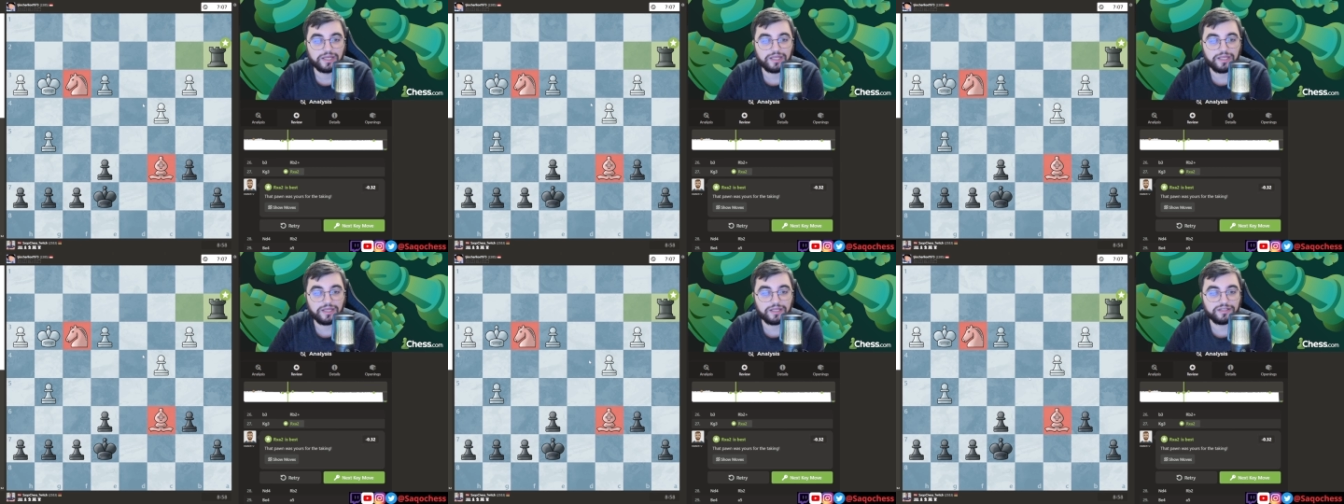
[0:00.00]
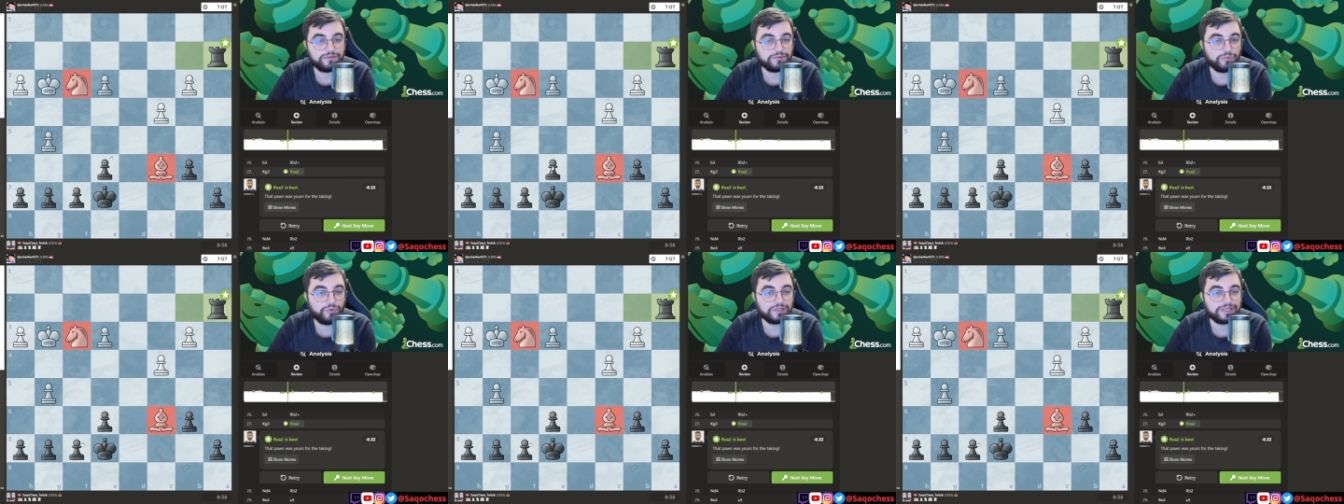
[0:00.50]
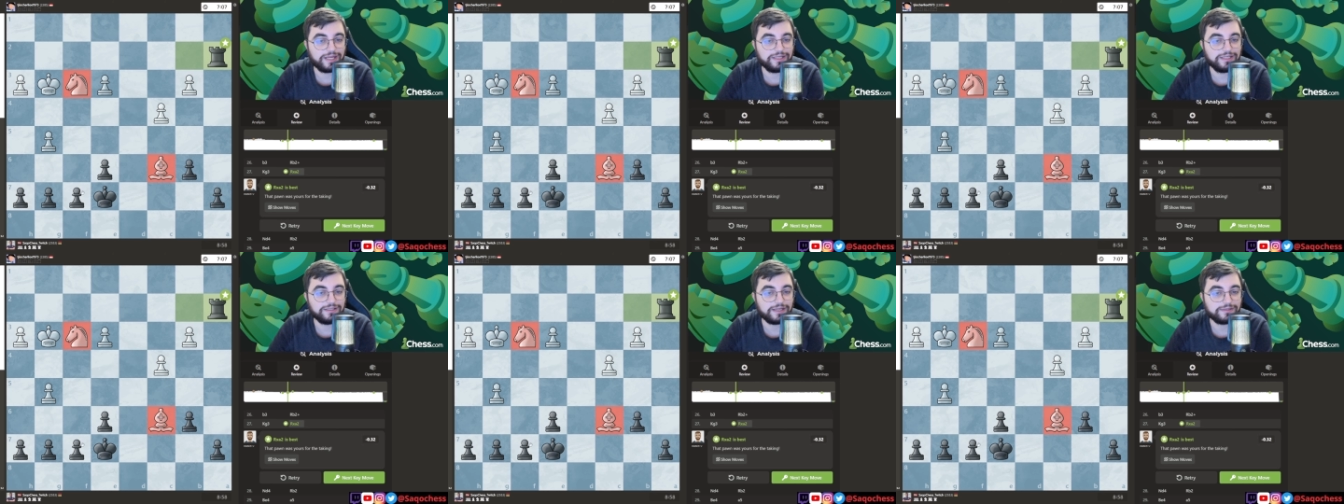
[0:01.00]
And what I
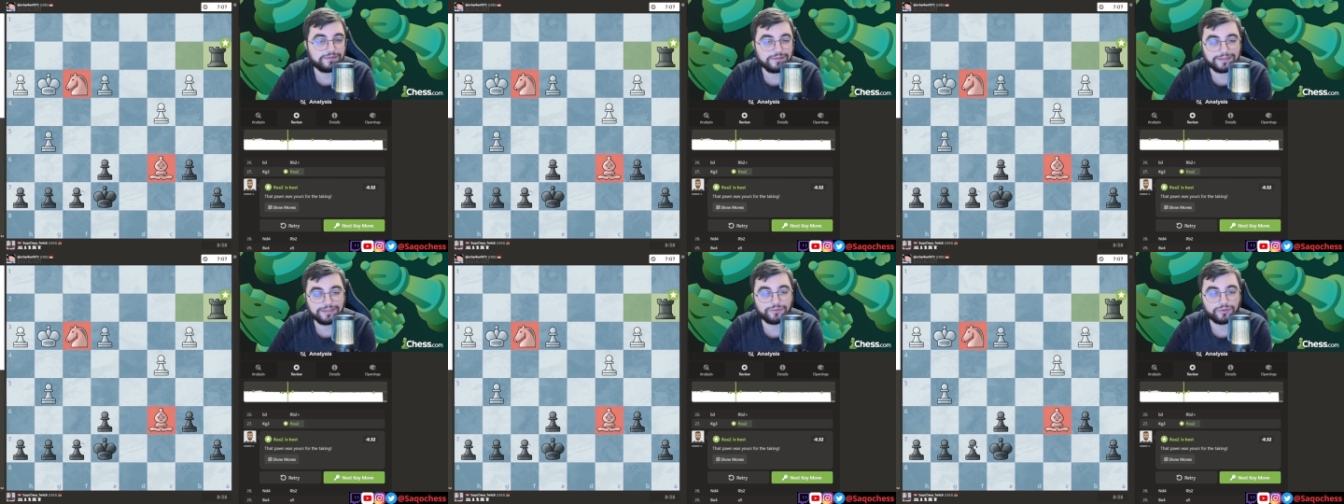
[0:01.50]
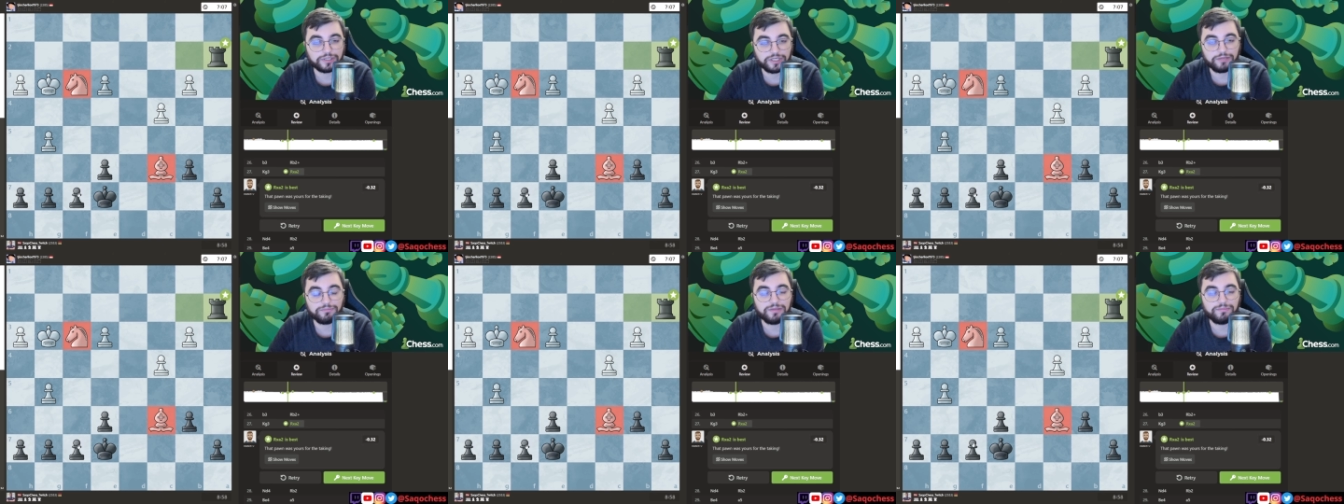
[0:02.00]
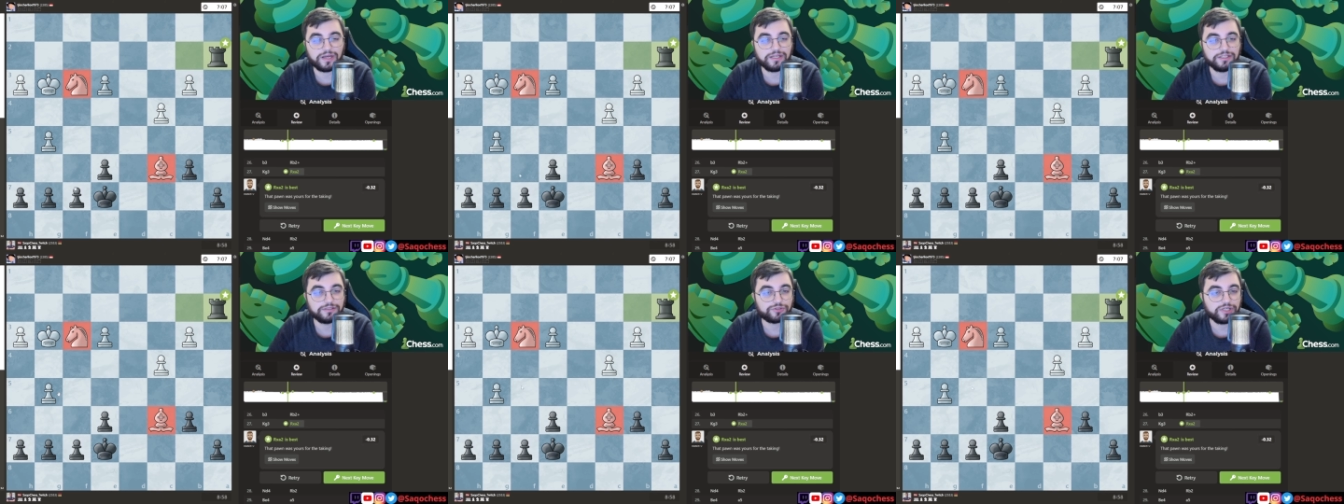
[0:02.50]
need, I think it okay, maybe I
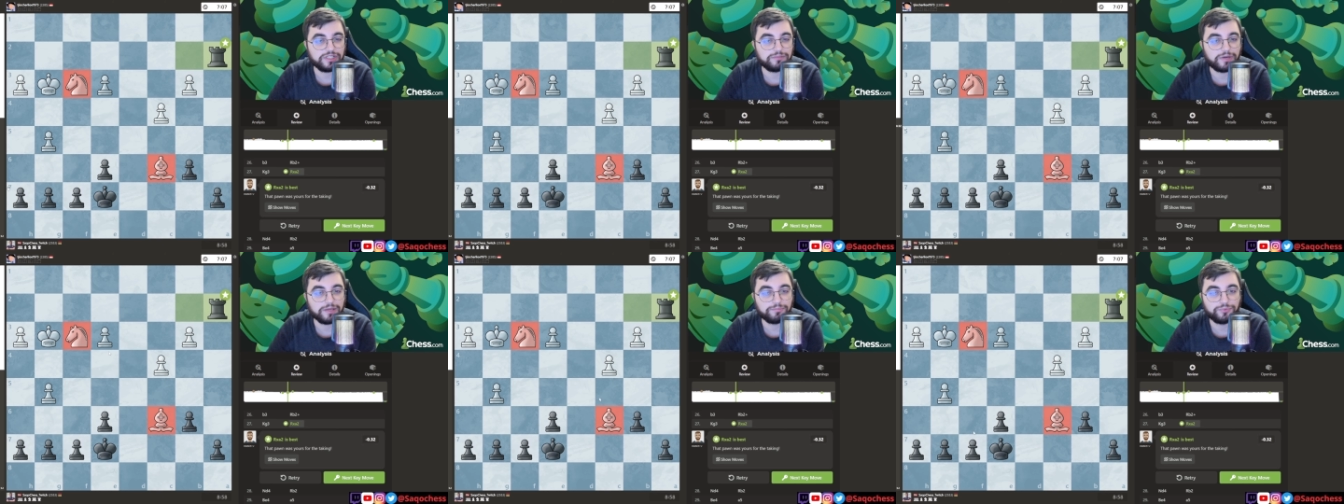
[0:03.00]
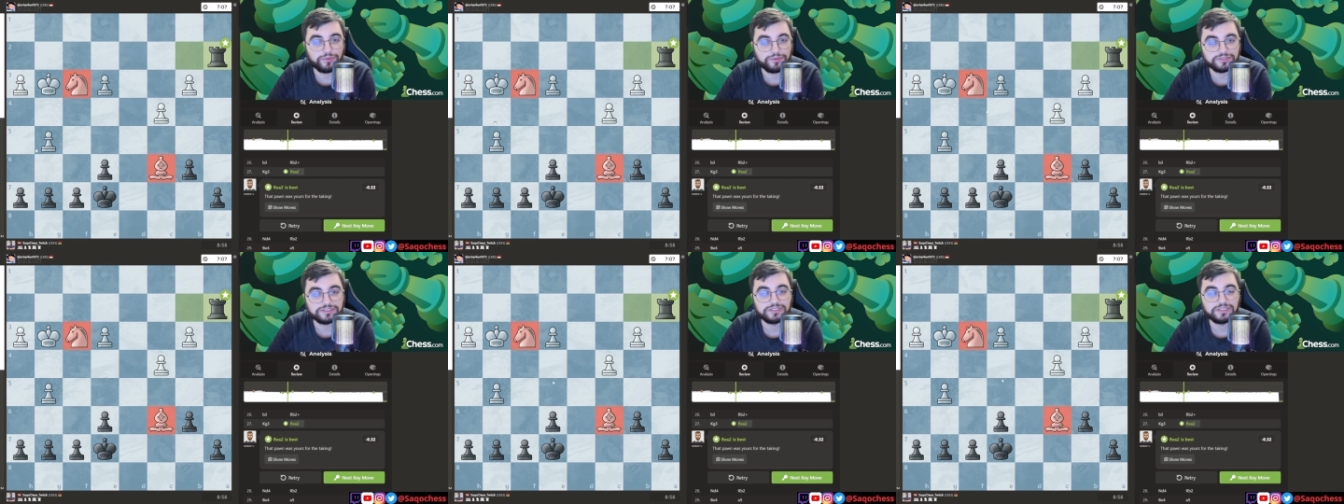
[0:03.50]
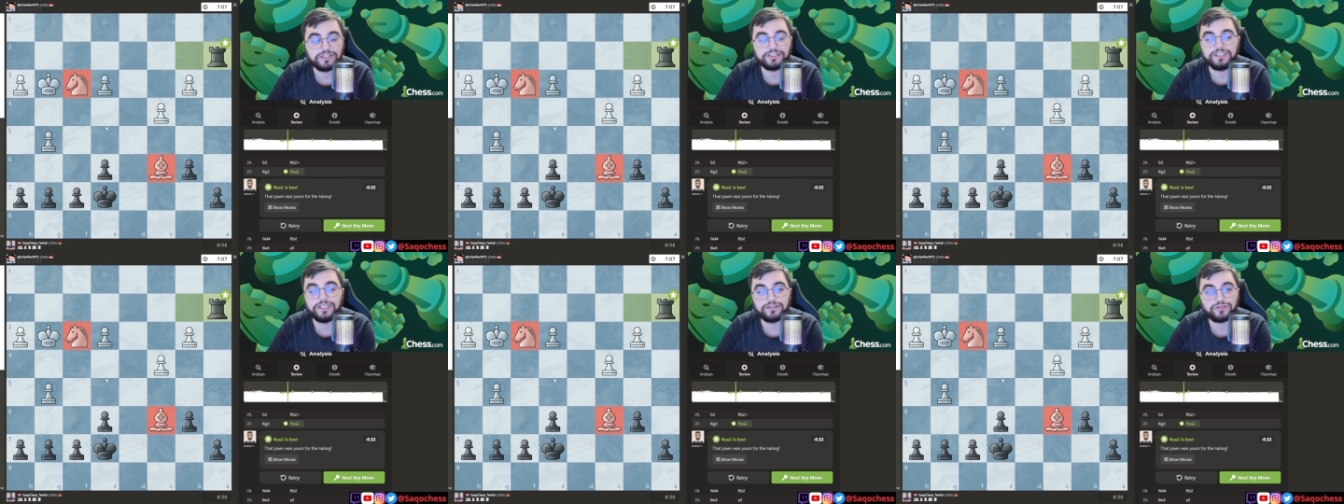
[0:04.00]
need trade my pawns
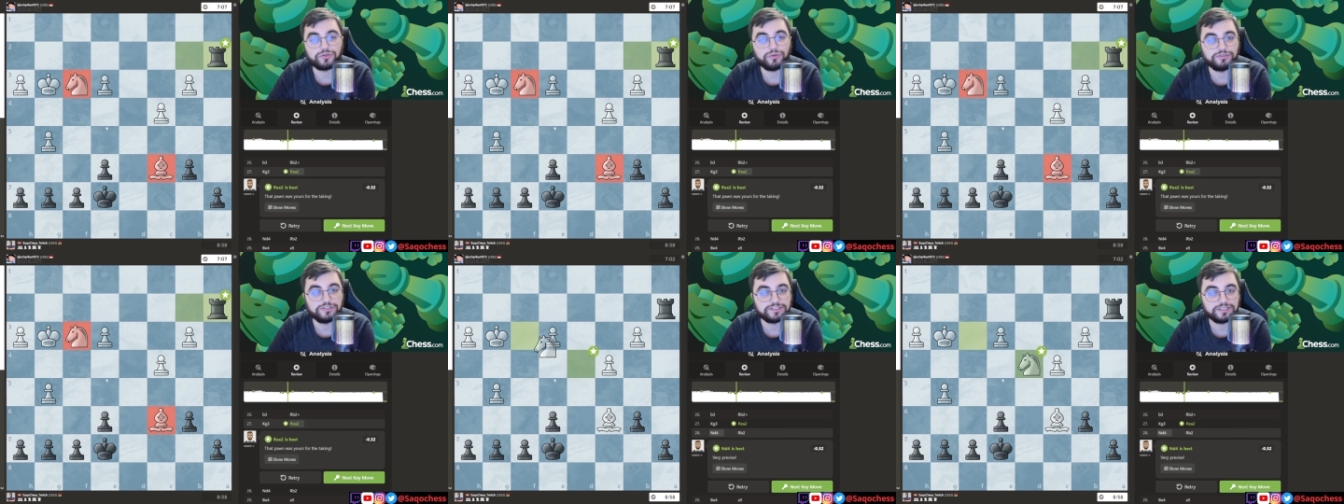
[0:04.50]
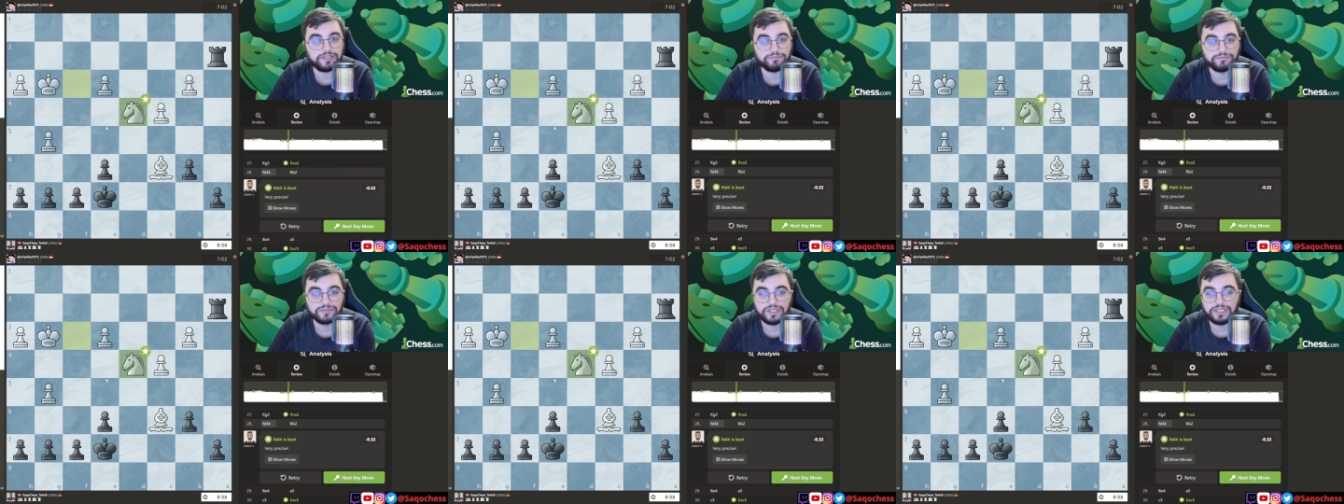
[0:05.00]
and get draw this game.